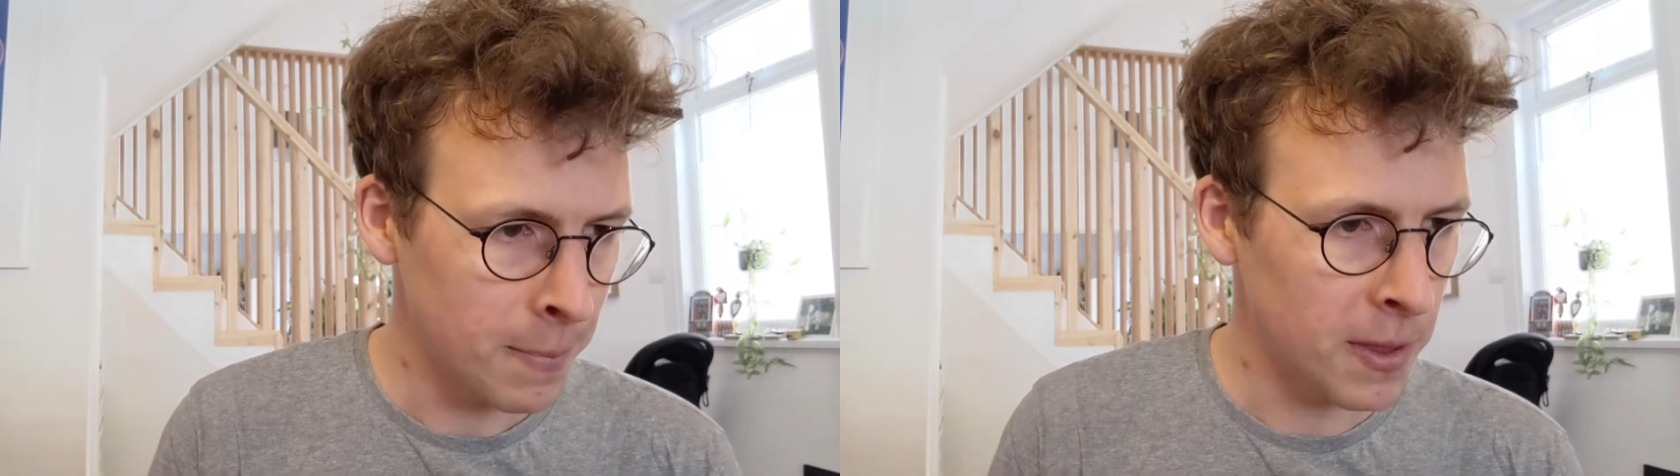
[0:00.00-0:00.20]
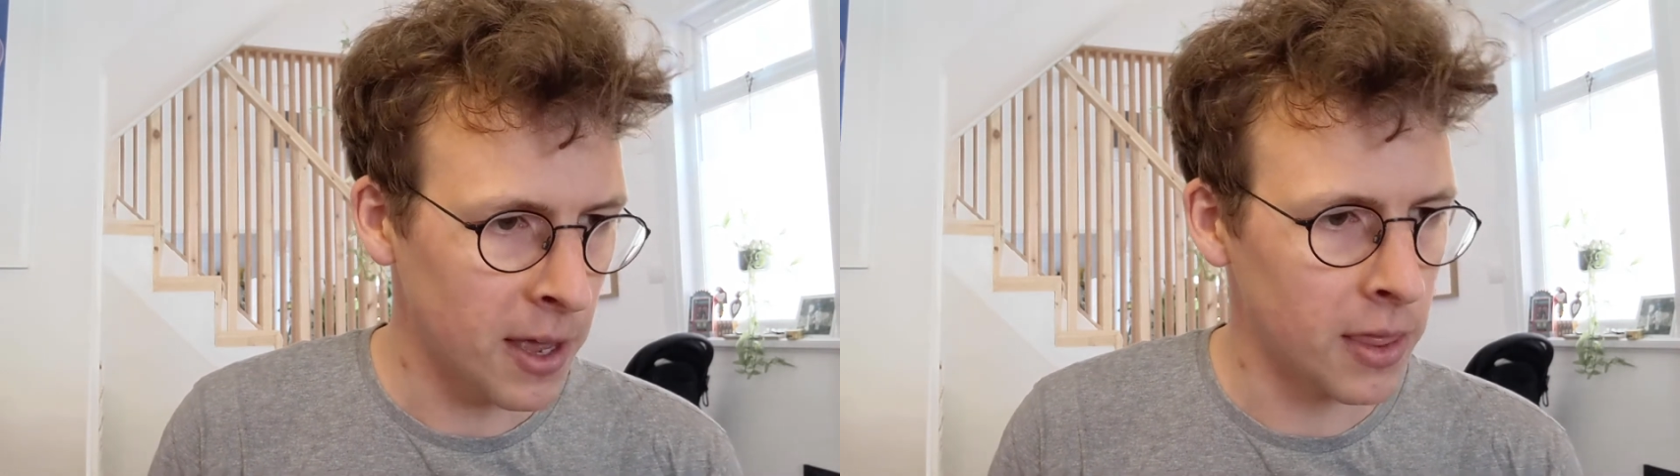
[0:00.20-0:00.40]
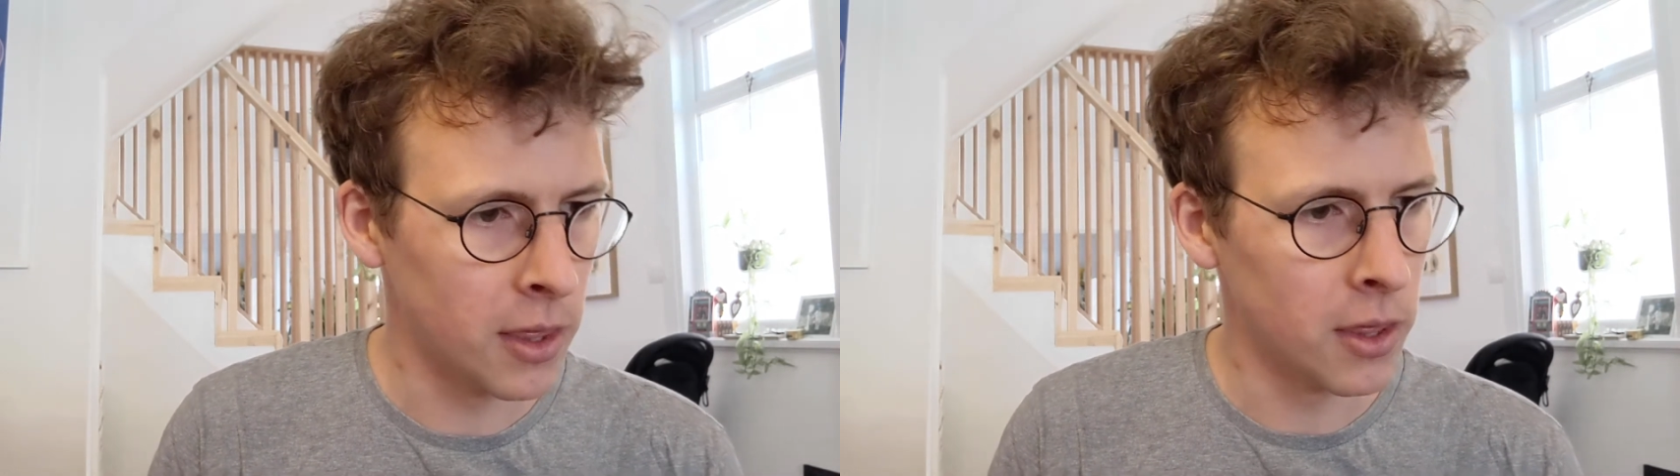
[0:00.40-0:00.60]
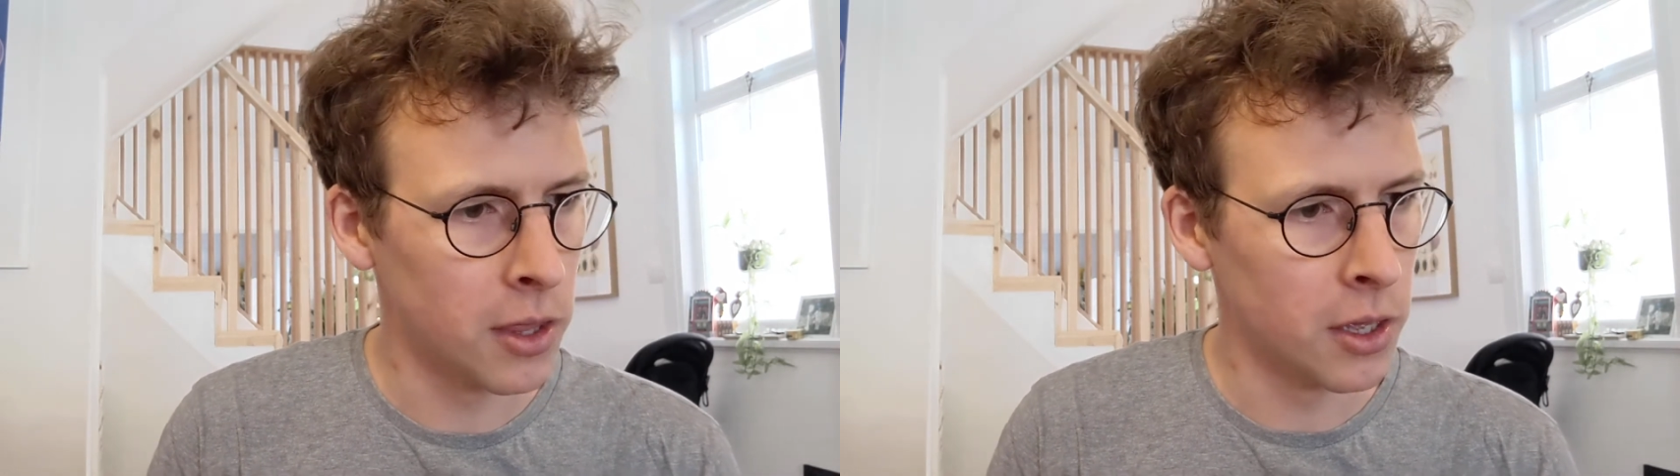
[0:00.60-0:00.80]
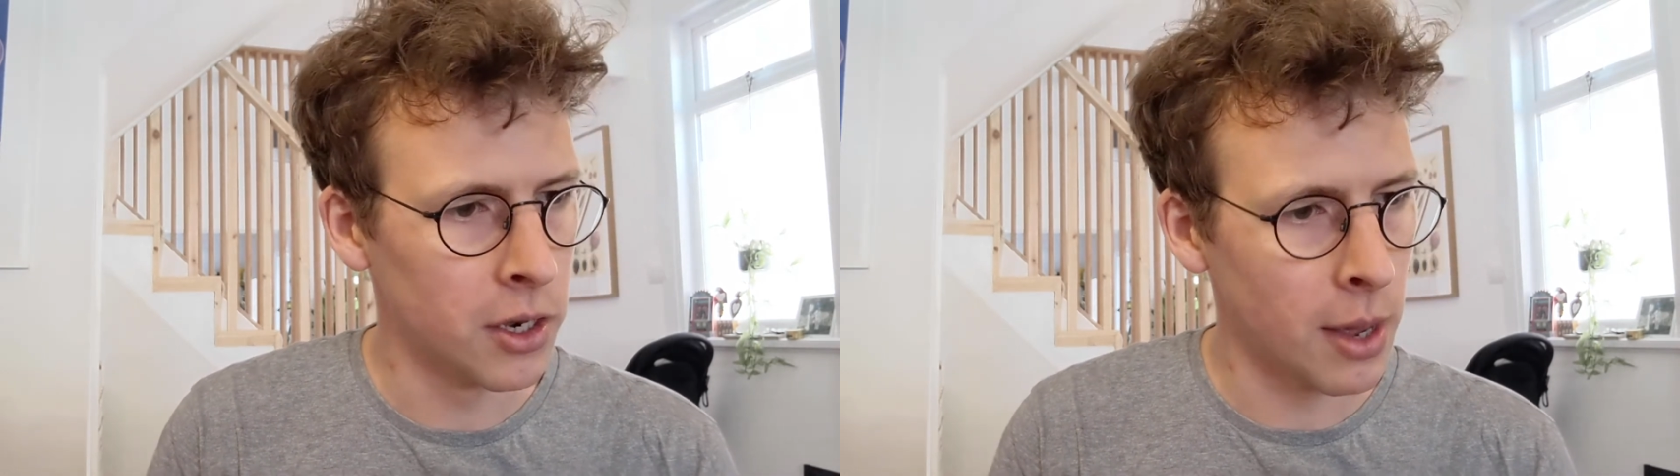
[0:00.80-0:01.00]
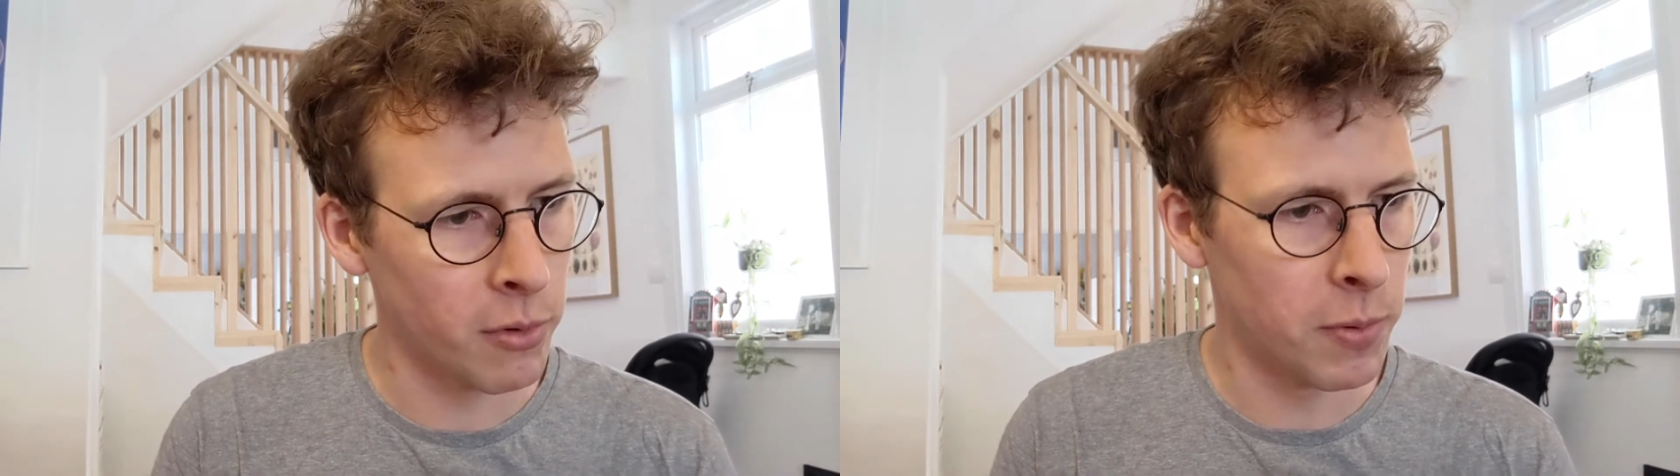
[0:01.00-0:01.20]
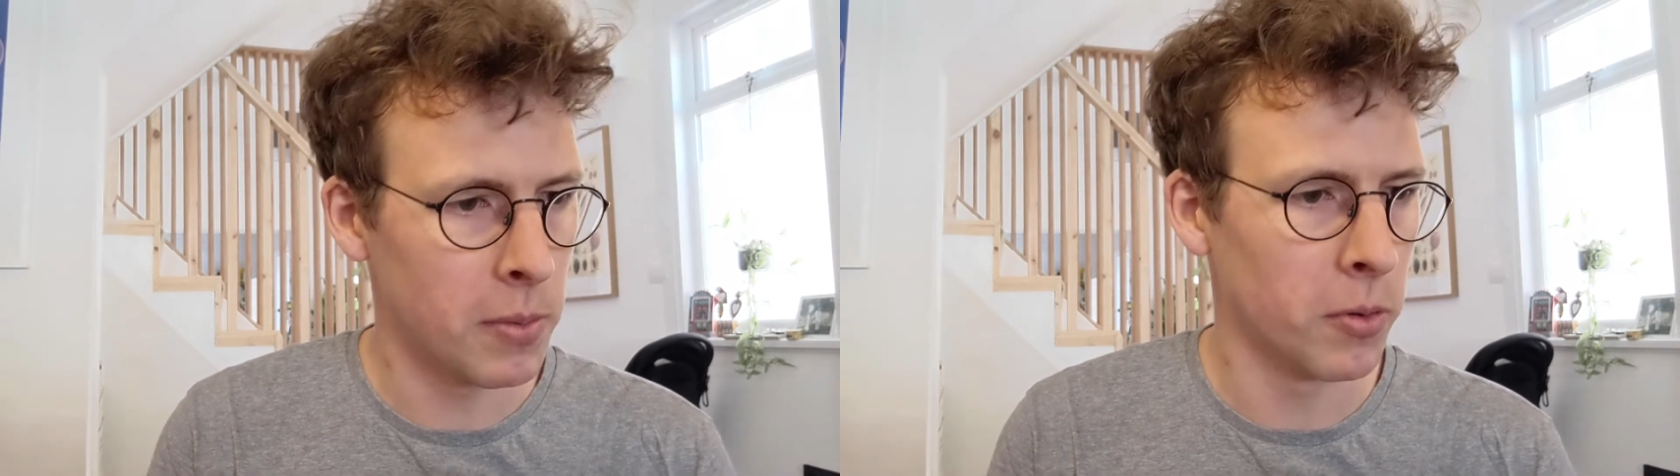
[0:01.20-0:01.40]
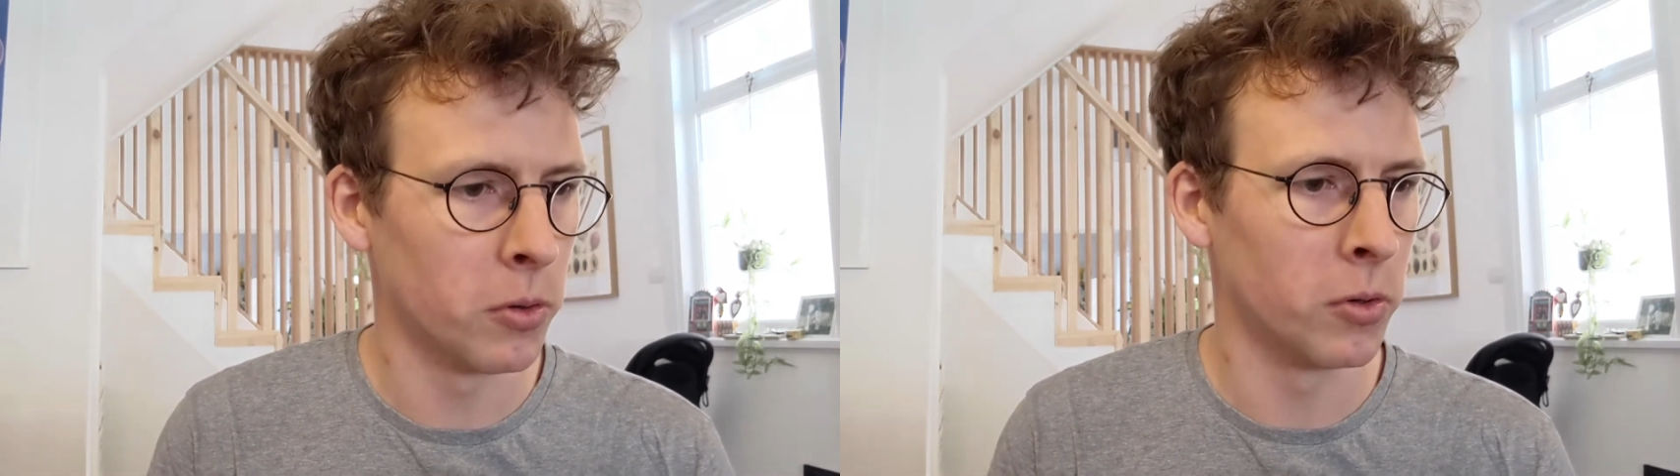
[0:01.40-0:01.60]
then the number of
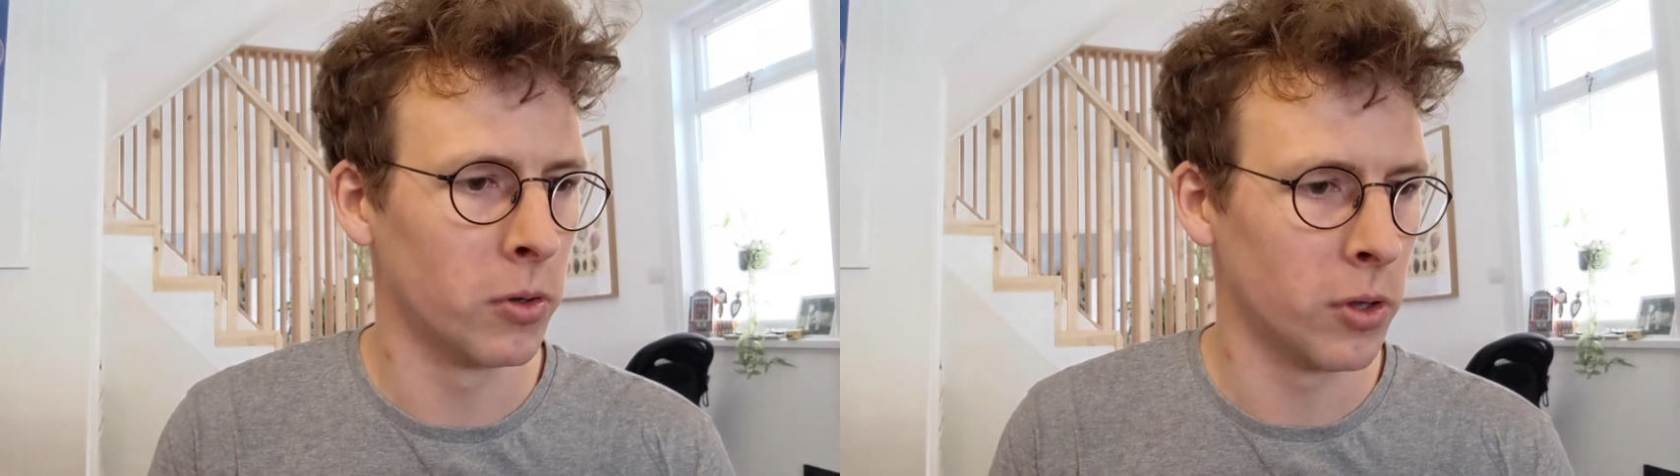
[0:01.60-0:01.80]
people